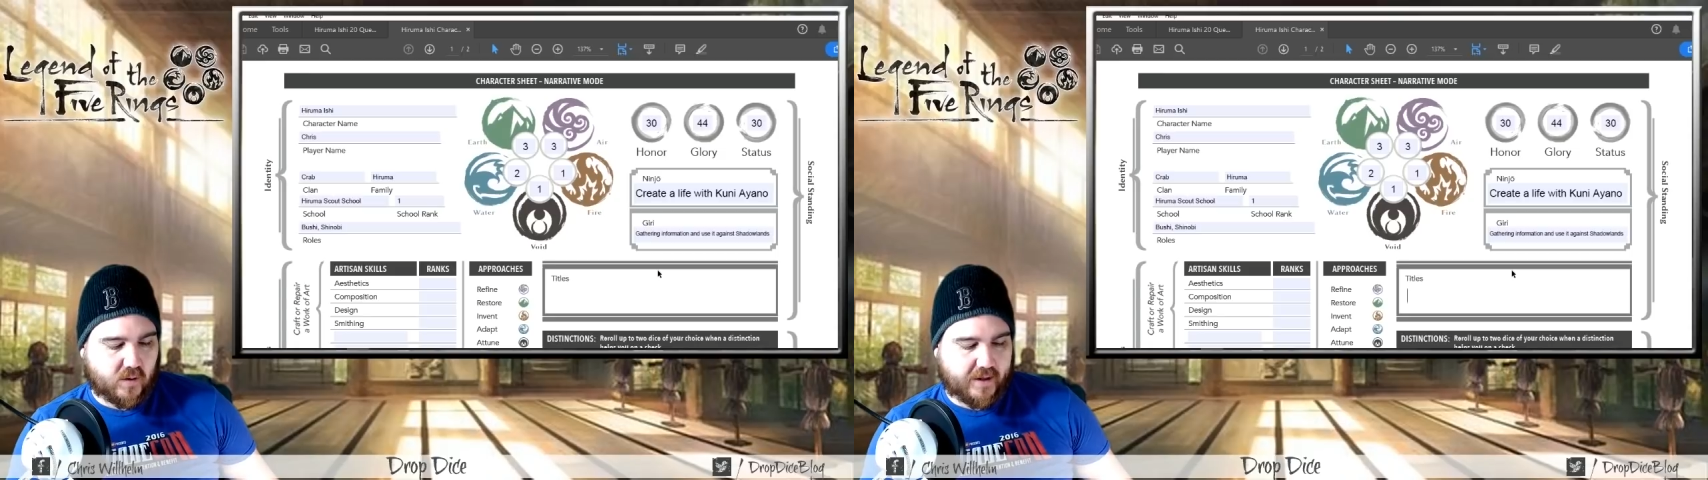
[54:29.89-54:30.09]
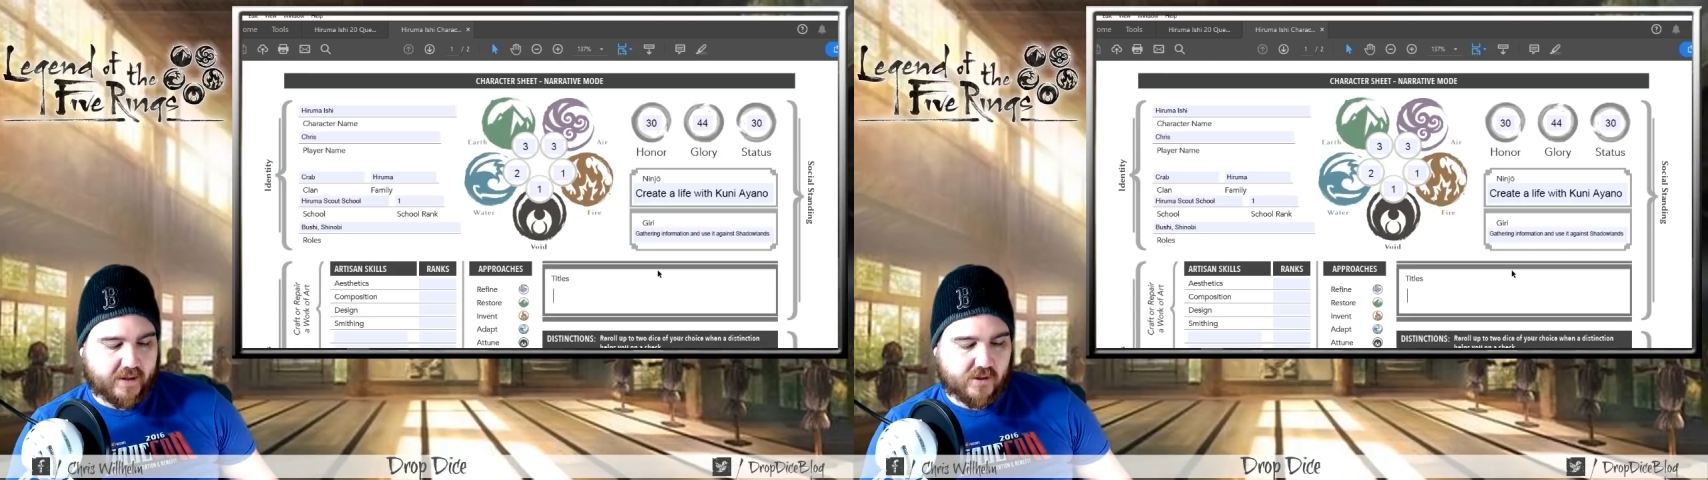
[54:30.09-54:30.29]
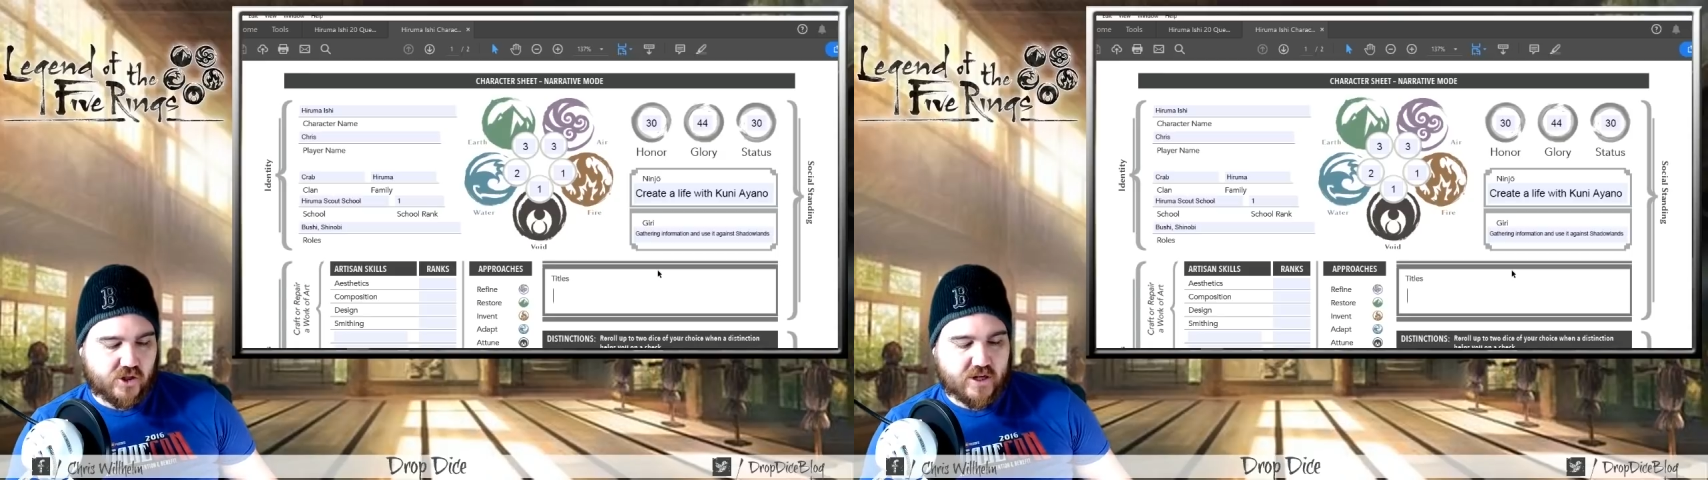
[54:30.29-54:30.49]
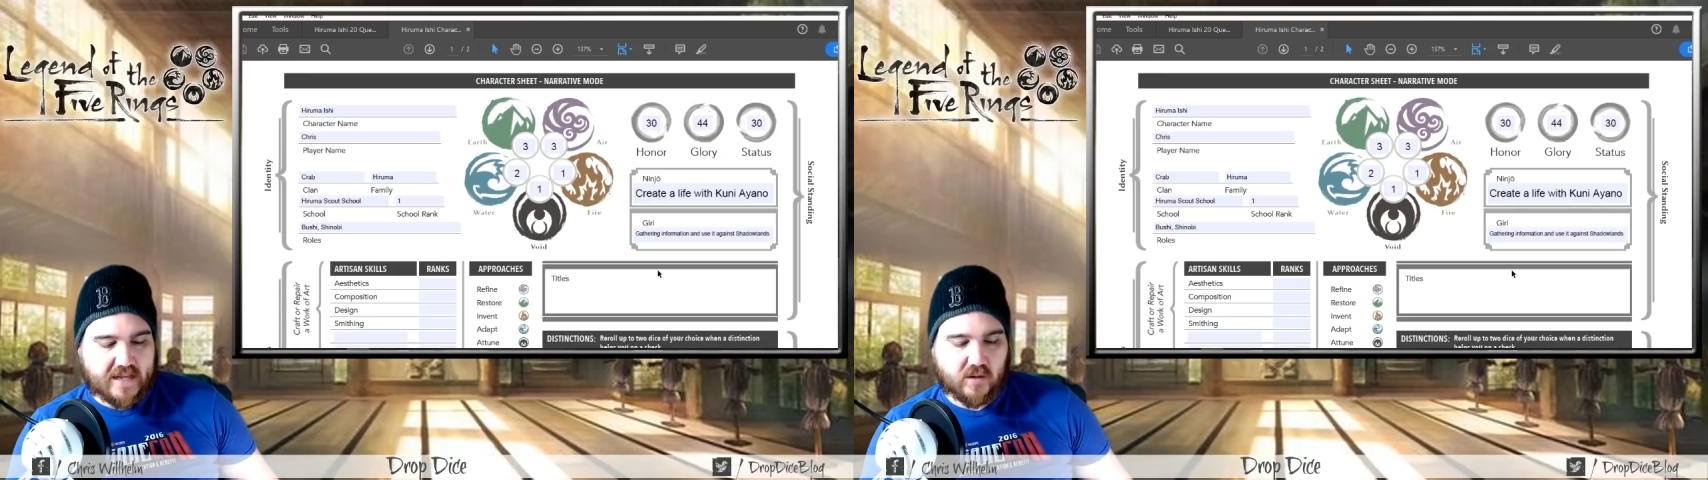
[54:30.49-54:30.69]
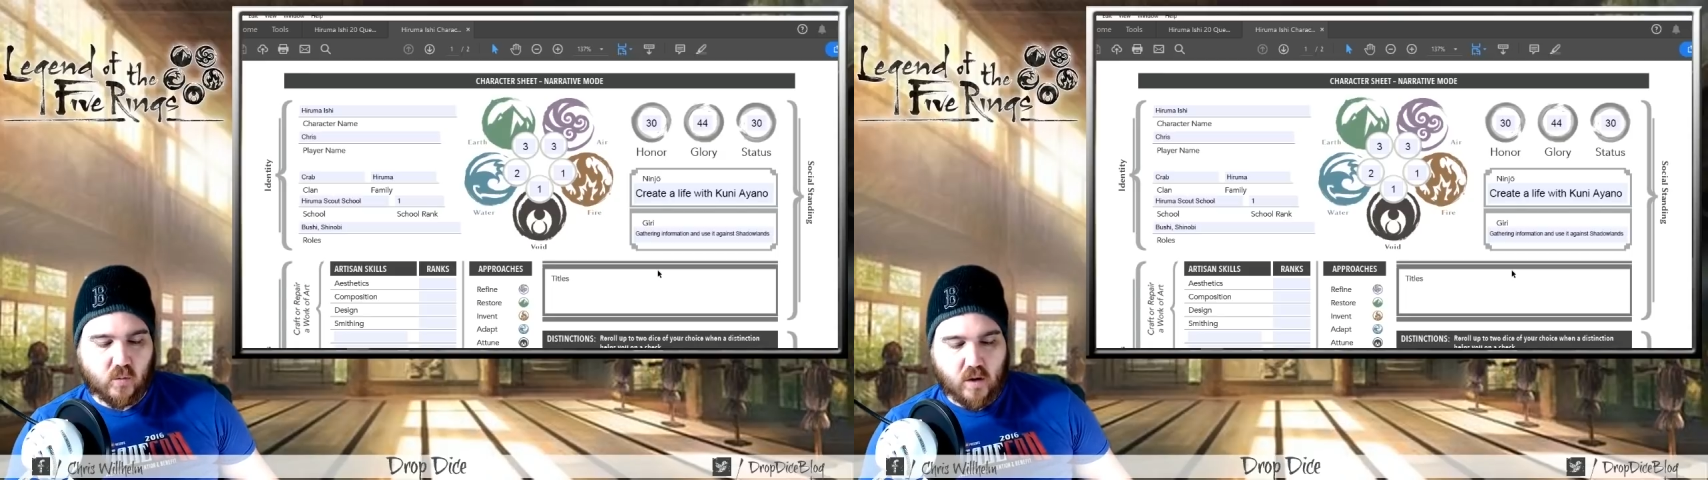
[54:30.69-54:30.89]
and
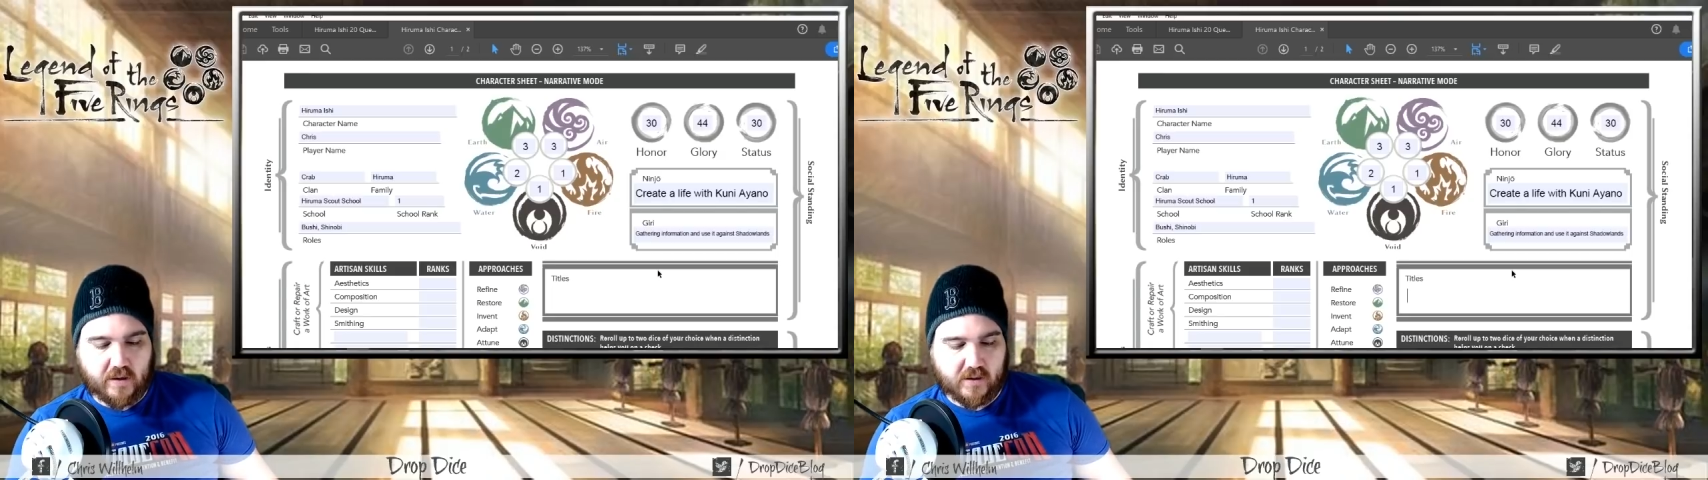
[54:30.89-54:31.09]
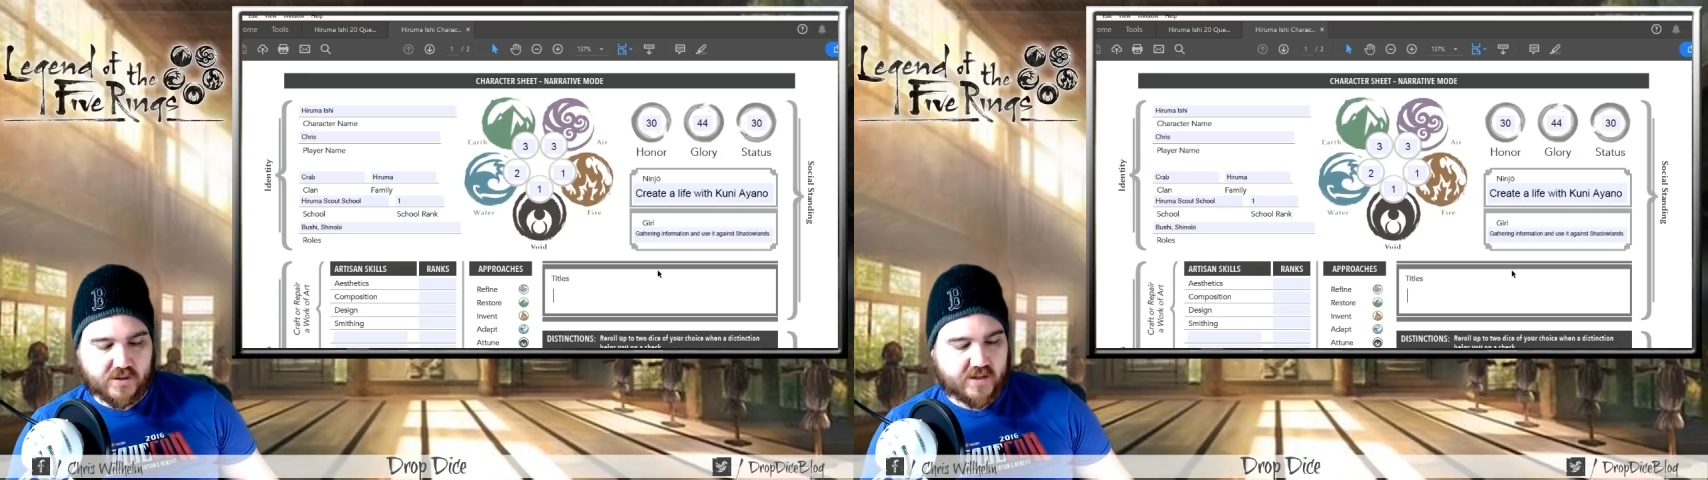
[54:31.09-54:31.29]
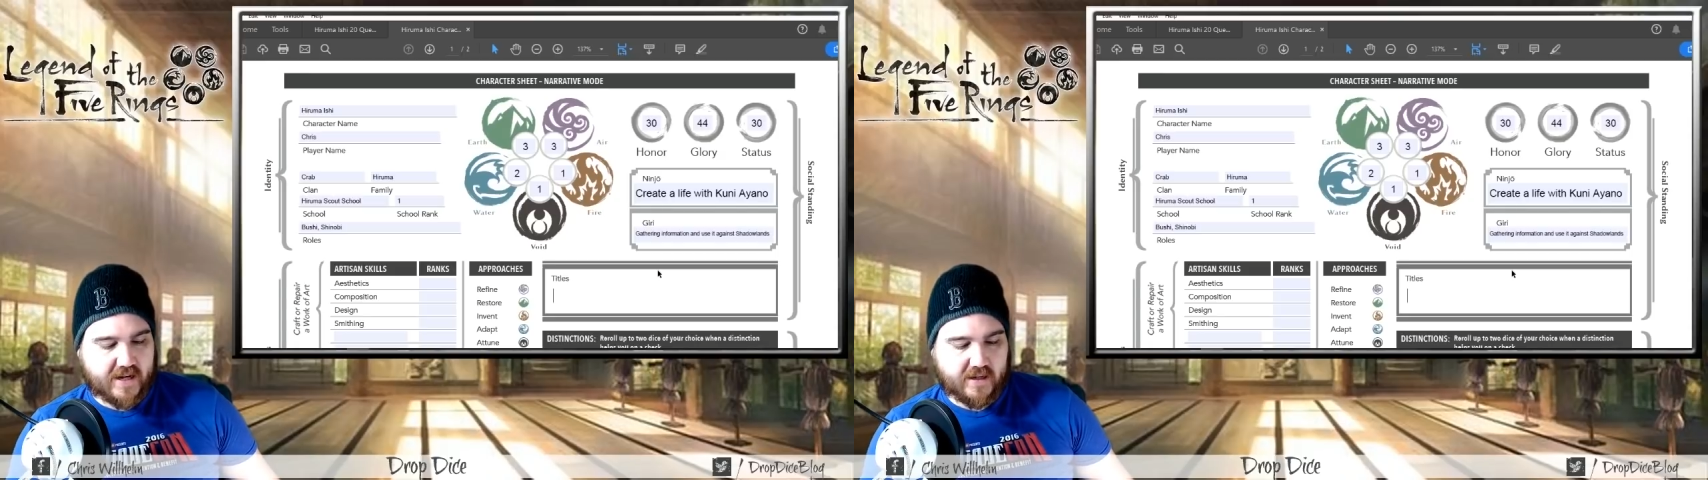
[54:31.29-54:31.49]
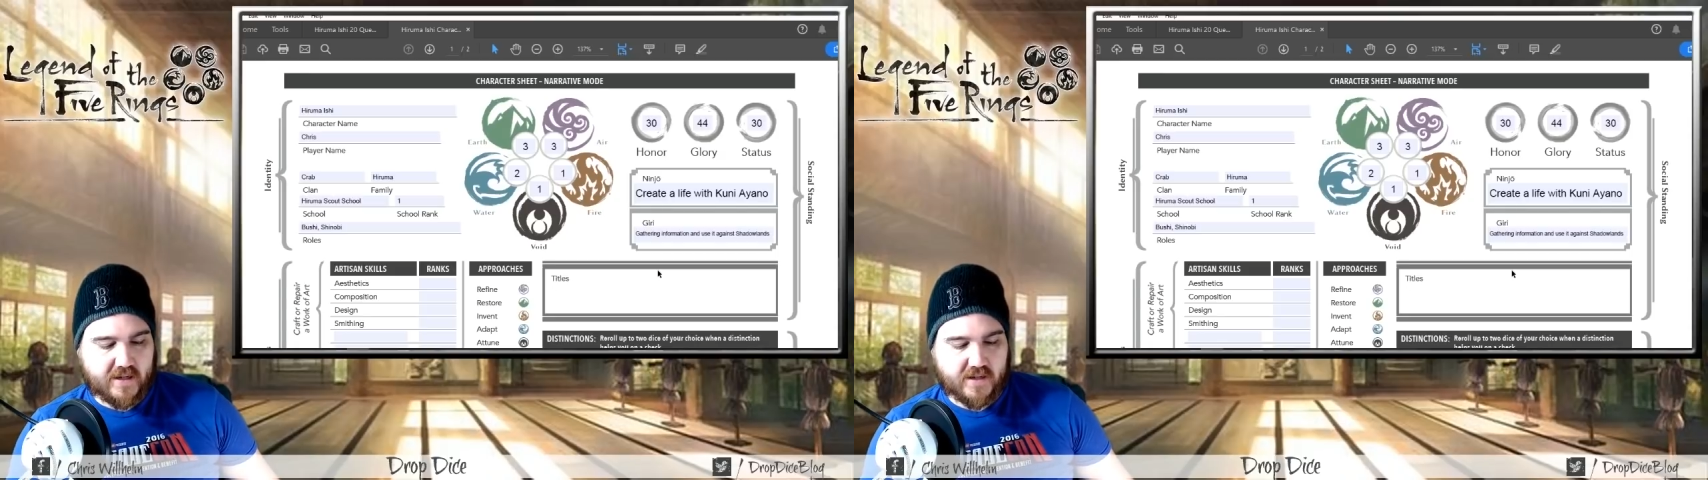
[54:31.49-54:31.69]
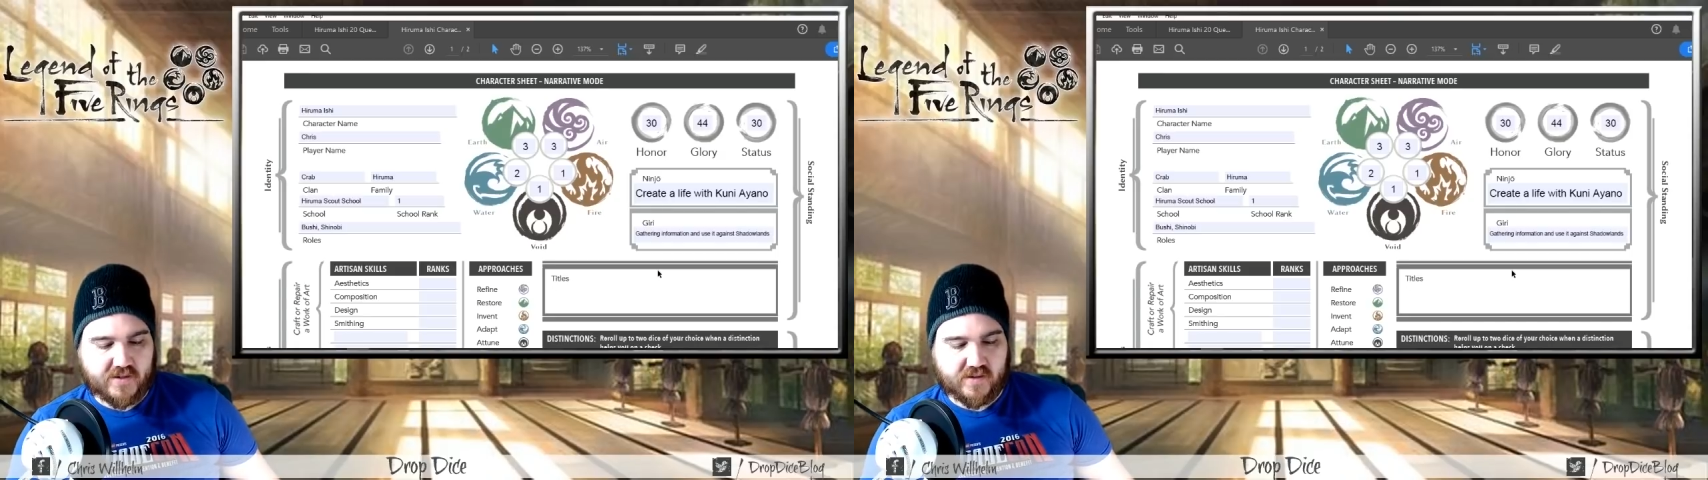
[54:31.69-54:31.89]
shallow waters
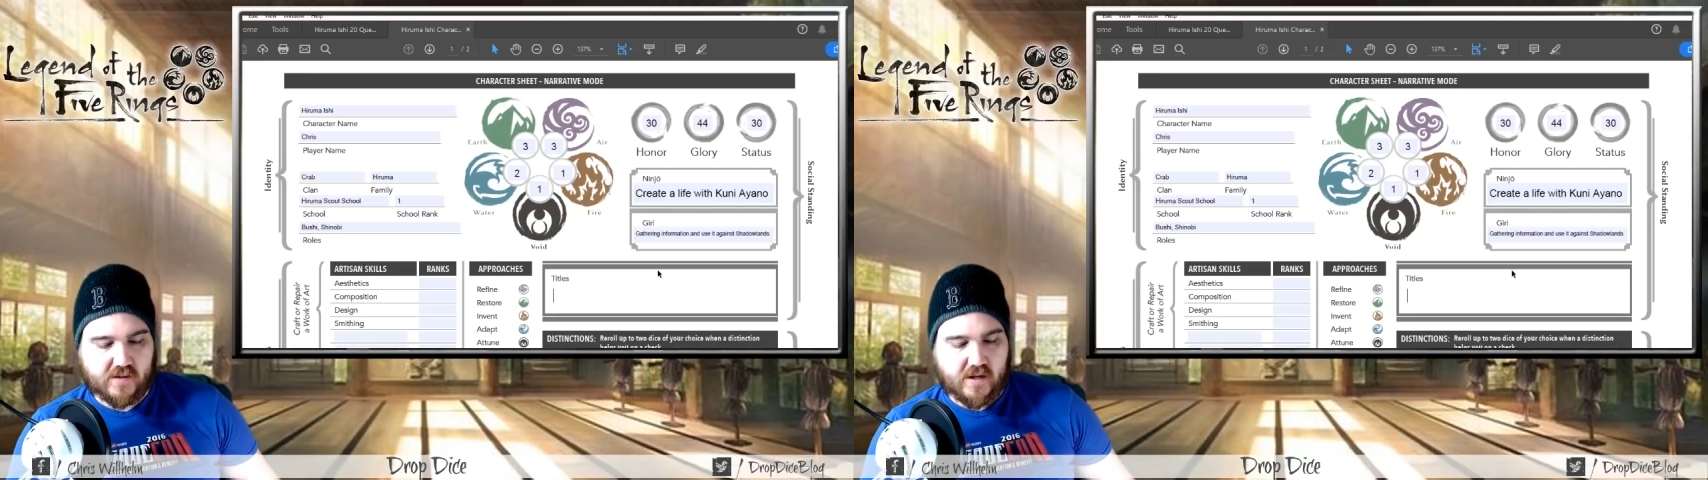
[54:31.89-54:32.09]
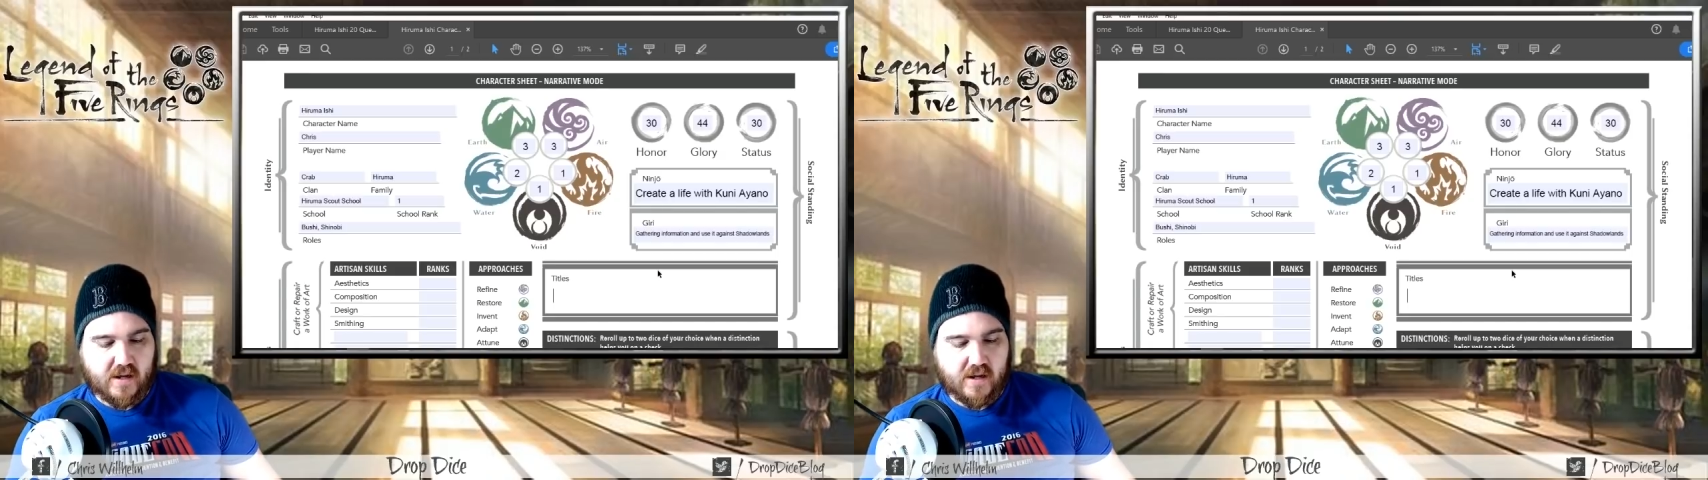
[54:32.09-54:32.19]
techniques.